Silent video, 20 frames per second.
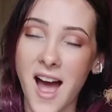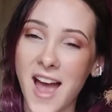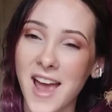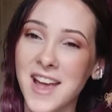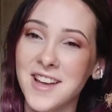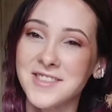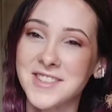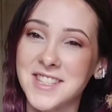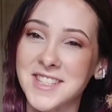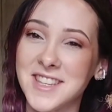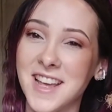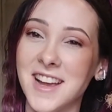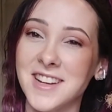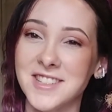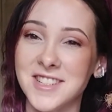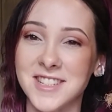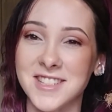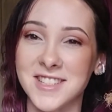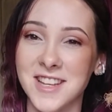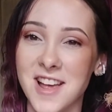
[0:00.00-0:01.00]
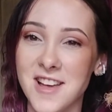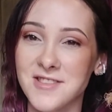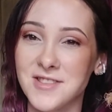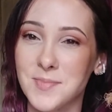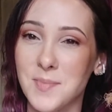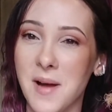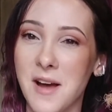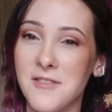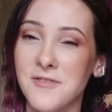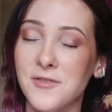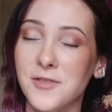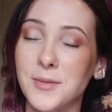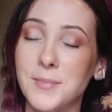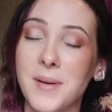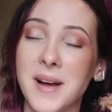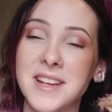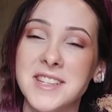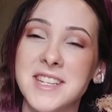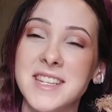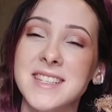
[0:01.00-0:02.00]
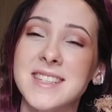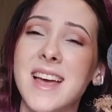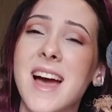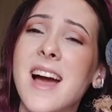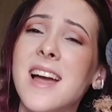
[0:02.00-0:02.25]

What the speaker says: I have such a soft spot for budgies.